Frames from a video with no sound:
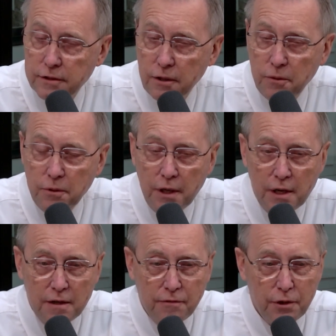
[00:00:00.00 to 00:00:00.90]
So
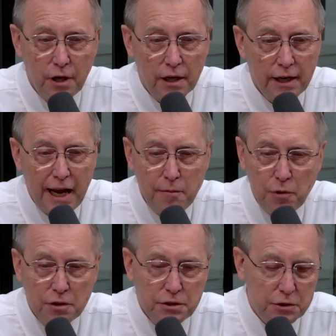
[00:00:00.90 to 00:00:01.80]
you got an
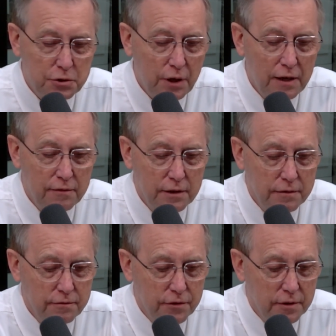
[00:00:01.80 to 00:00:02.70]
ambulance that's
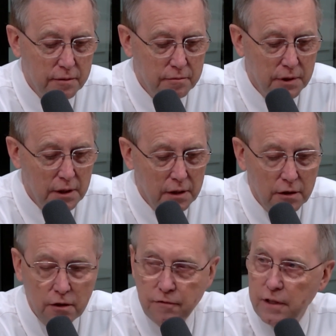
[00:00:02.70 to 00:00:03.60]
traveling from
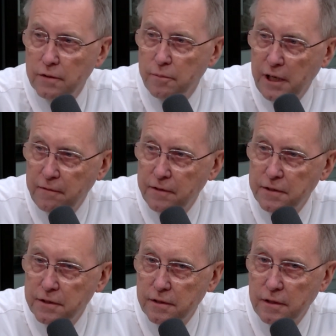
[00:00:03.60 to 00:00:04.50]
Cookeville to
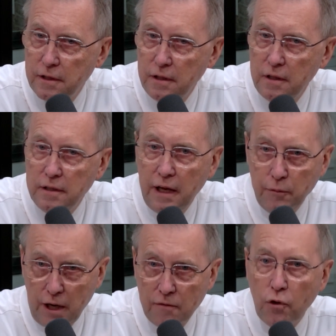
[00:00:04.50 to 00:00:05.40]
Memphis. They
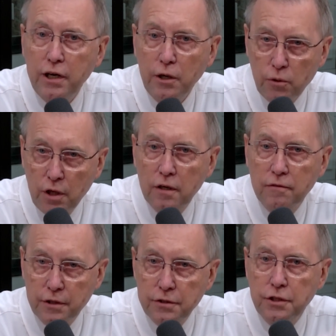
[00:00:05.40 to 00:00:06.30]
would have radio
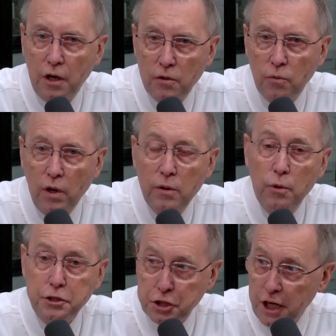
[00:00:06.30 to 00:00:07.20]
coverage all the way,
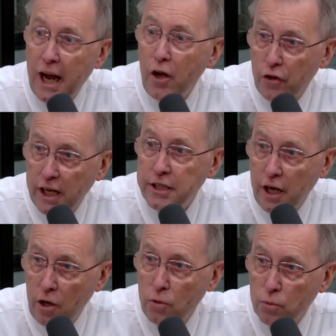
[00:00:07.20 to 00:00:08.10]
which now they
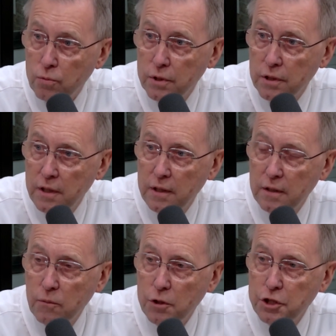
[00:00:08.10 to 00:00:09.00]
don't.
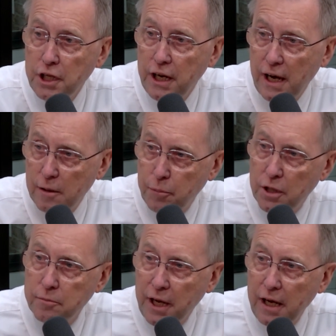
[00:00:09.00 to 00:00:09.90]
Once you get out of
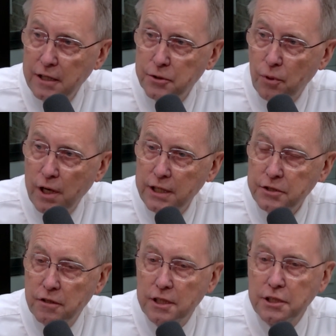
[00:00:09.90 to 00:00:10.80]
Putnam County's
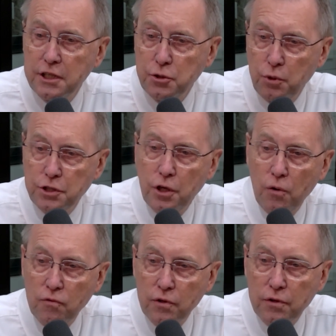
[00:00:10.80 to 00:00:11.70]
range, unless they switch
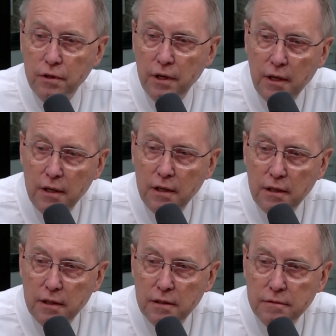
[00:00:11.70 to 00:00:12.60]
over
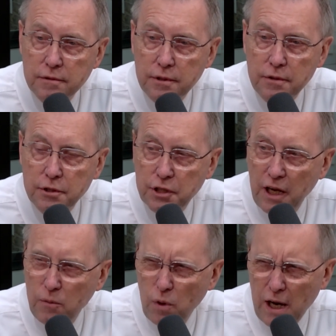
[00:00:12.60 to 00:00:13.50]
to the
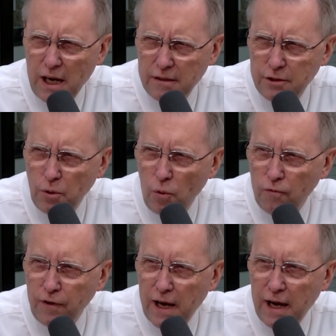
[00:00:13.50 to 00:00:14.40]
statewide
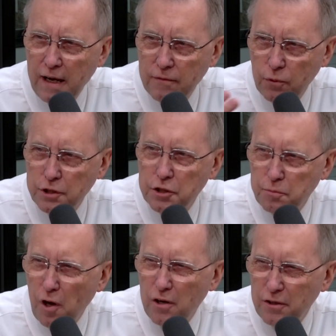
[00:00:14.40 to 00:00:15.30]
205, which is
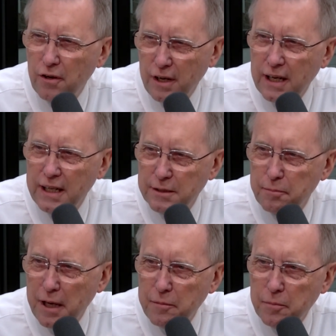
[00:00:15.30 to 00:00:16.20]
monitored, I guess,
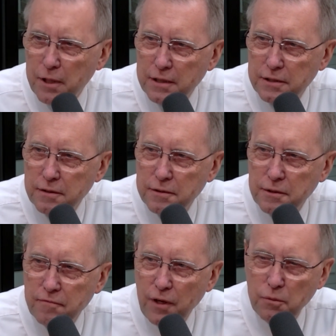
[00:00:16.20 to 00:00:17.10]
maybe by
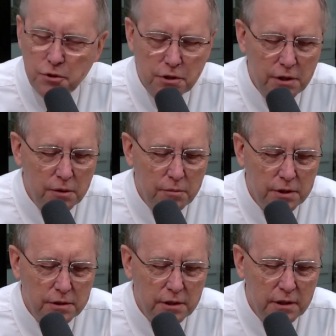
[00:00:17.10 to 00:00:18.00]
some folks still, but
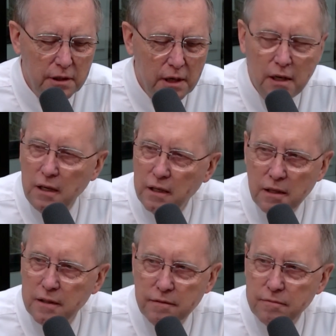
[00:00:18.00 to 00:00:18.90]

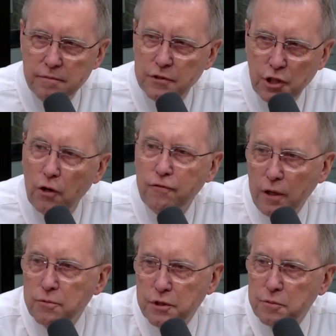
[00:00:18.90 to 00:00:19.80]
cell
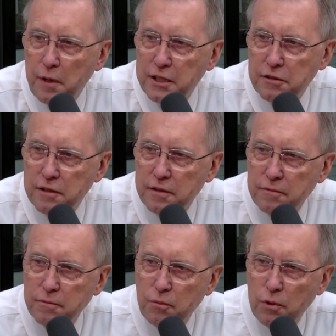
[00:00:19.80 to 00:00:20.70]
phones is basically
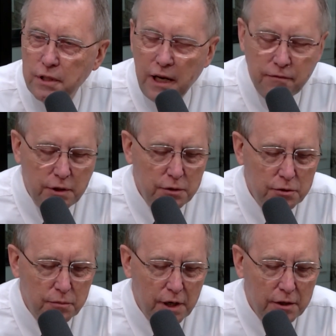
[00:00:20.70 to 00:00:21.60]
what they have to use
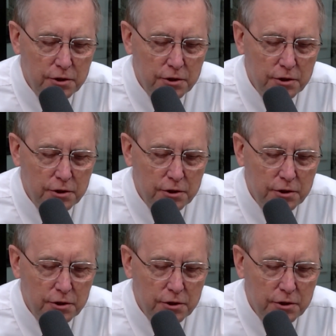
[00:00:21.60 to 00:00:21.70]
from there.